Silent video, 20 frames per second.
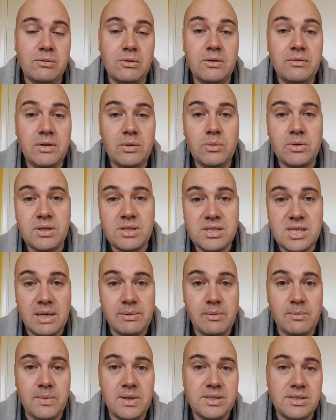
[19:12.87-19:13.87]
or if you want to set
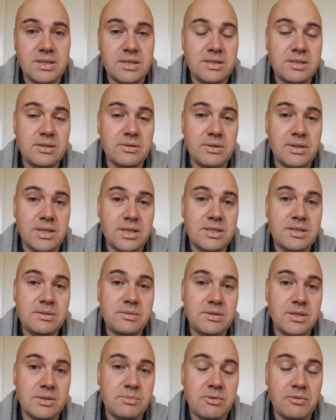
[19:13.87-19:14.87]
up a business doing
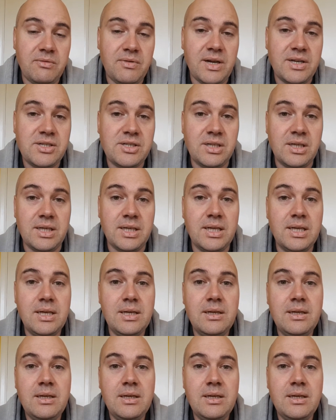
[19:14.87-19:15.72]
this professionally,